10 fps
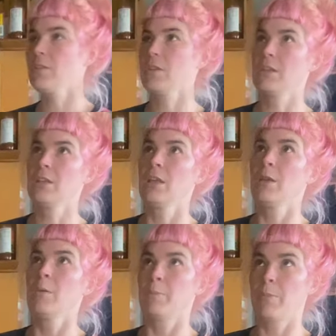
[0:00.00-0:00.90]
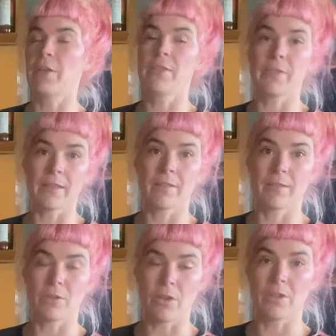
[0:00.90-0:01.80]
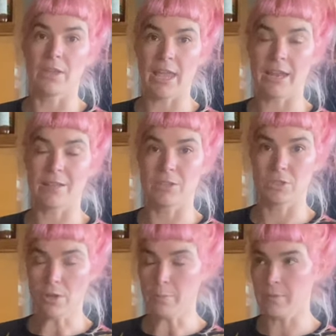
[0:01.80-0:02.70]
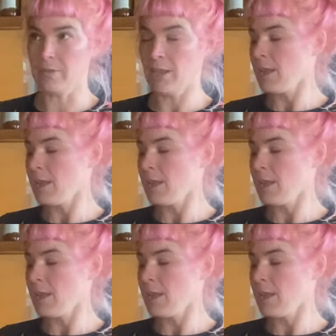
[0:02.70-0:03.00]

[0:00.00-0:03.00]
You can buy the thickest yogurt you can at the shops